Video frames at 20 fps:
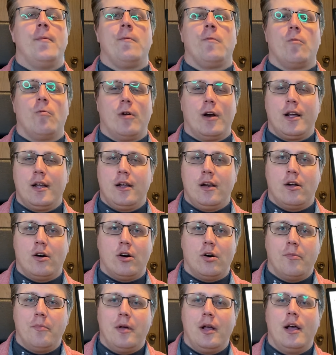when I get
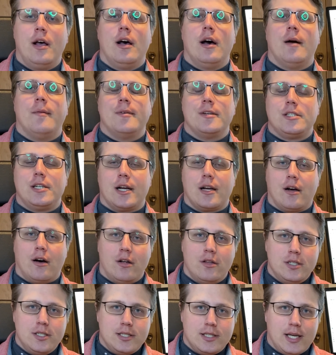home, I'm going to check all
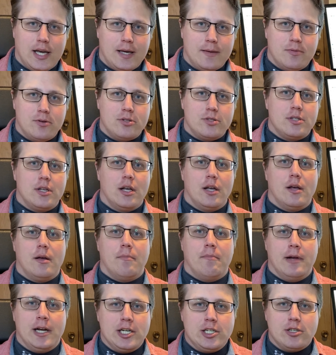these cables,
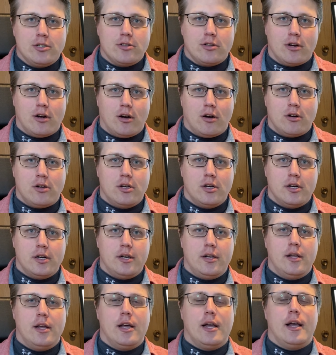make sure they're all good.